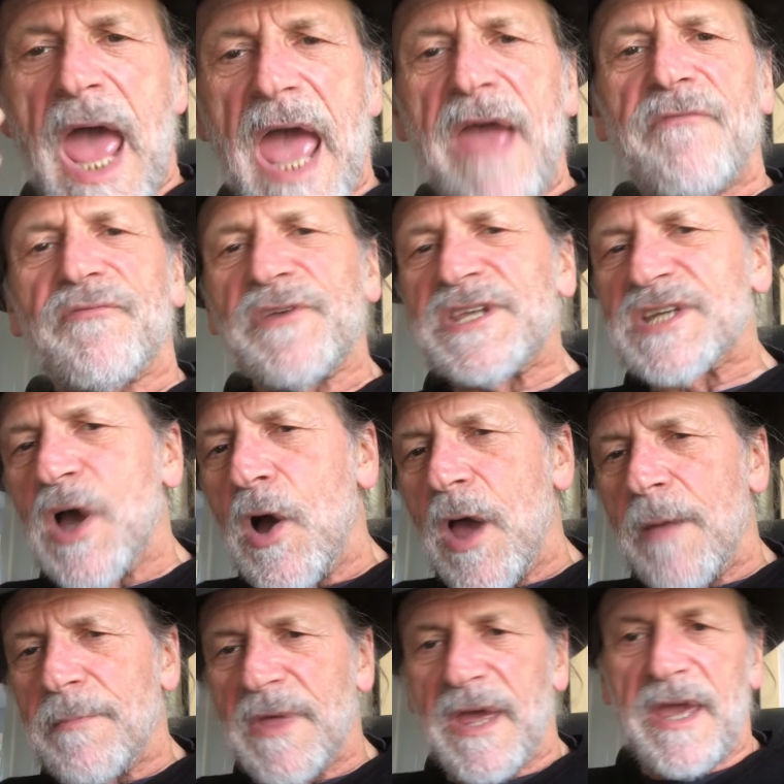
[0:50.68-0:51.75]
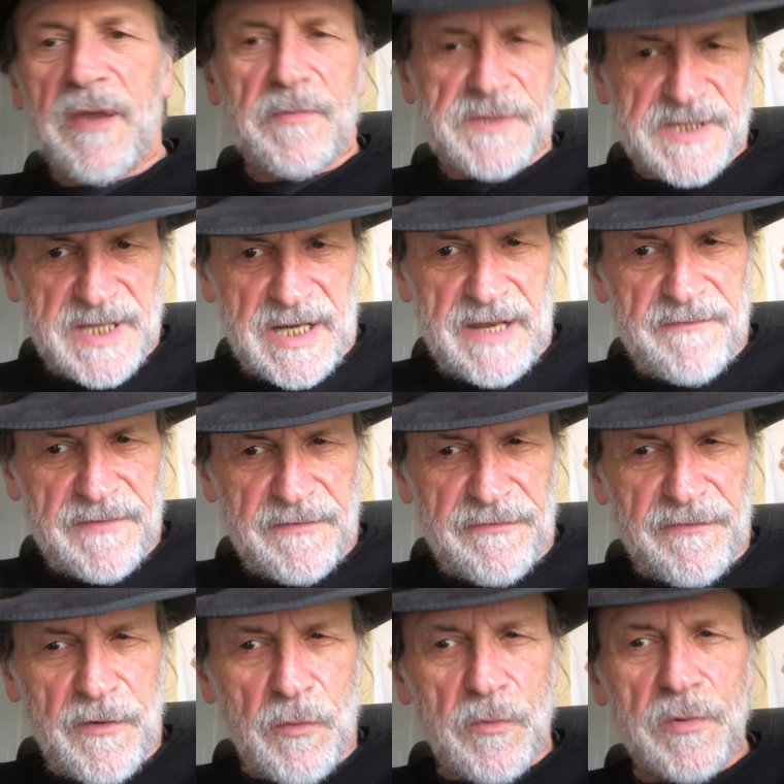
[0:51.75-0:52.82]
Every time that he was delivered
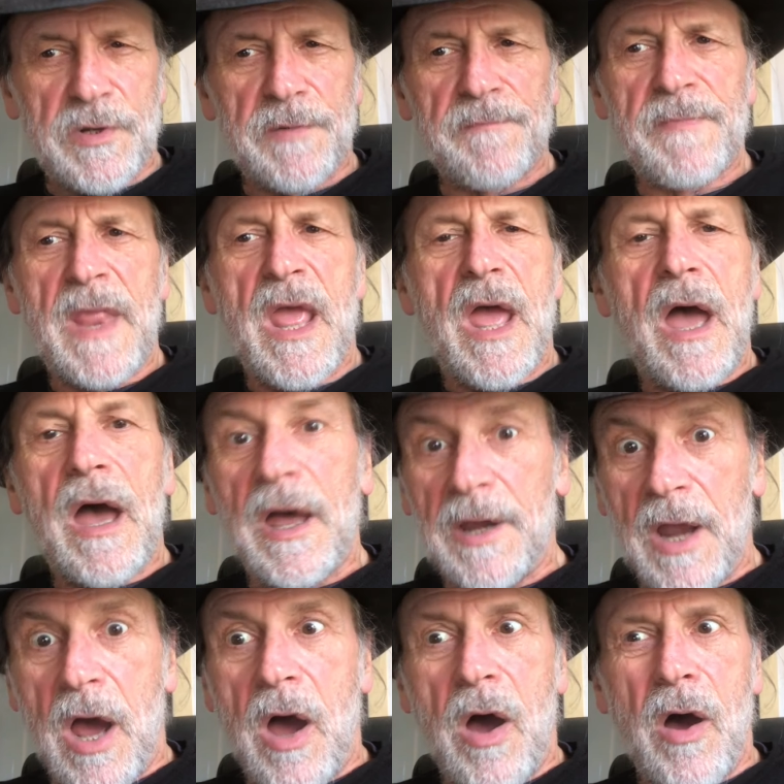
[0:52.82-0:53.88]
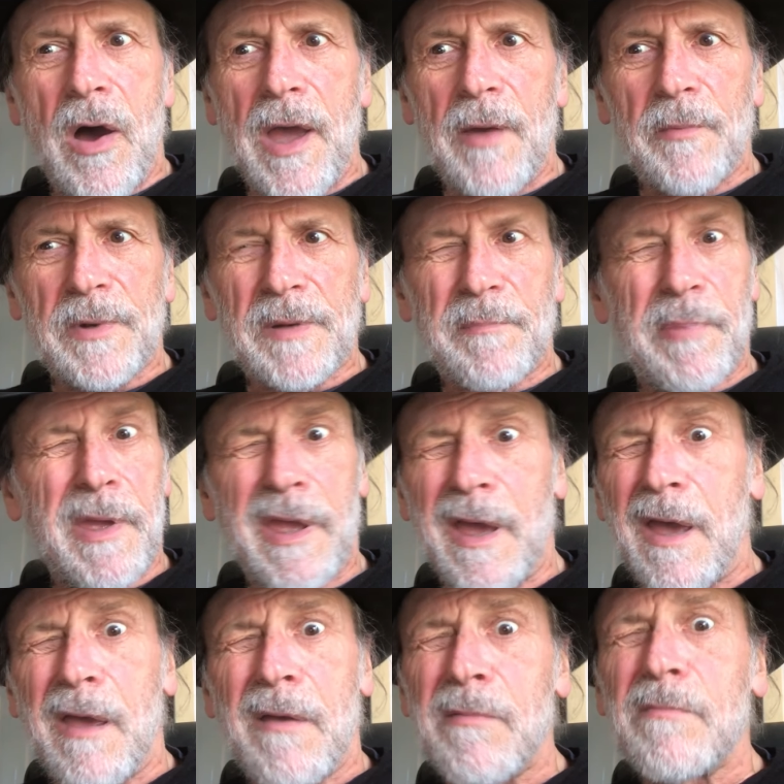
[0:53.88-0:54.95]
food, an eye would appear